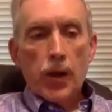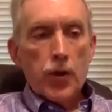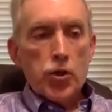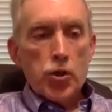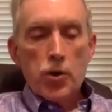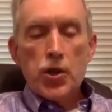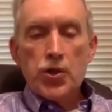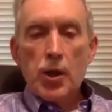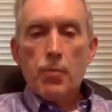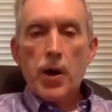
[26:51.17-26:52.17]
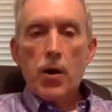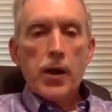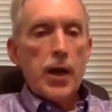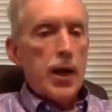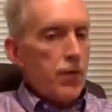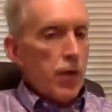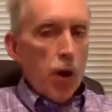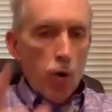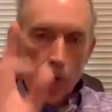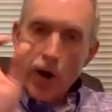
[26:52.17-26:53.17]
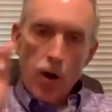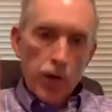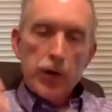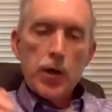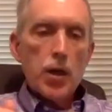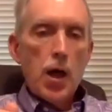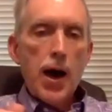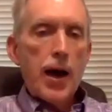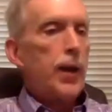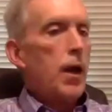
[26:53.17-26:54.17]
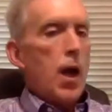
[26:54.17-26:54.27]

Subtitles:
The churches in America, even though they're on the decline,